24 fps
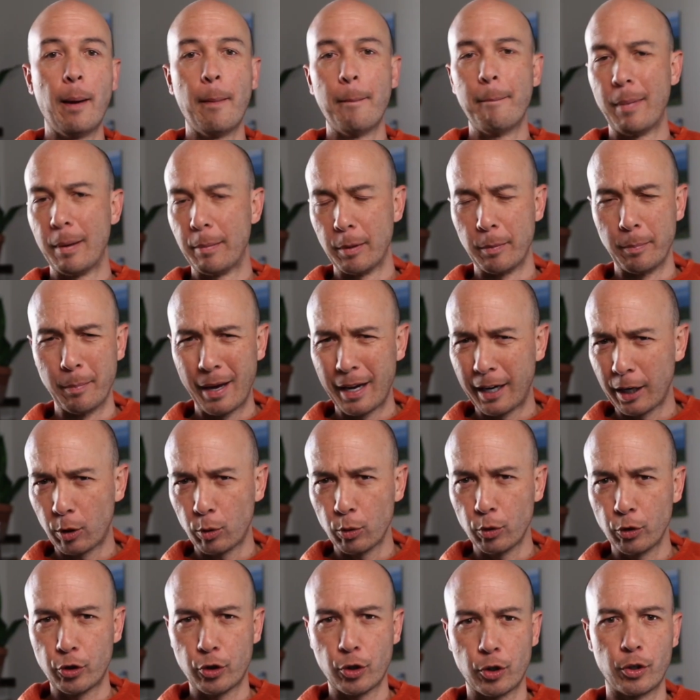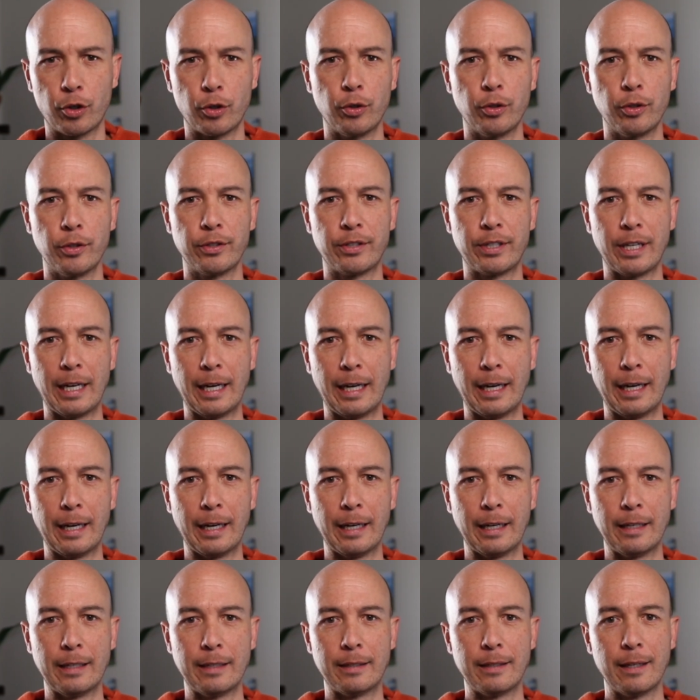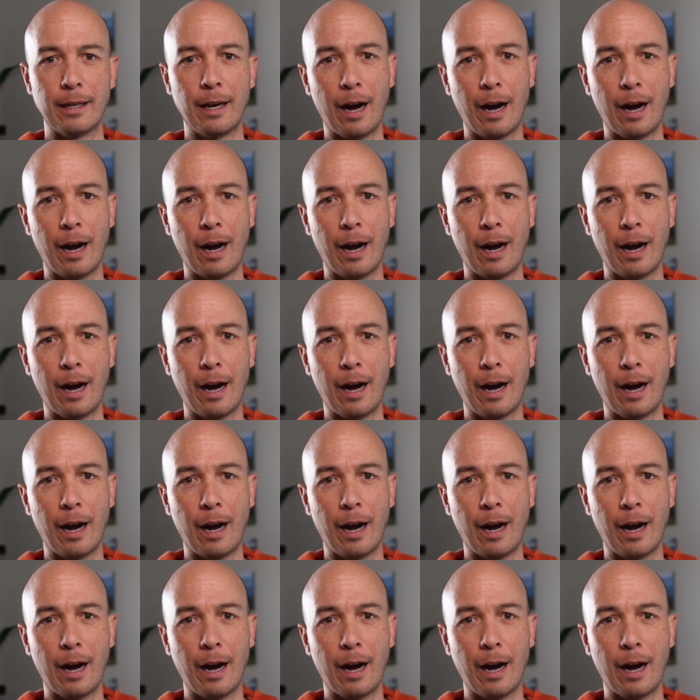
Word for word: maybe medical journals, and